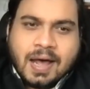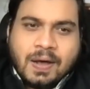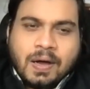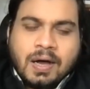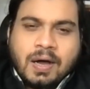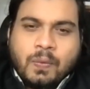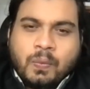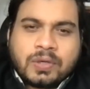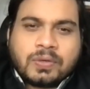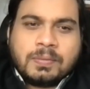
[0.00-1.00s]

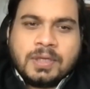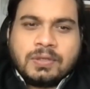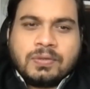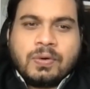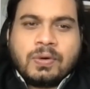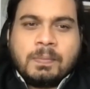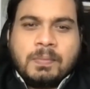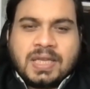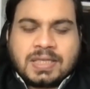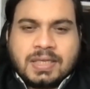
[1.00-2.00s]
what would be your
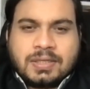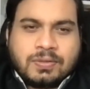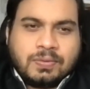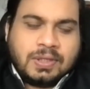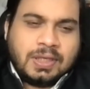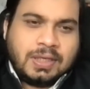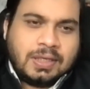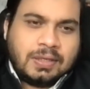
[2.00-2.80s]
message to the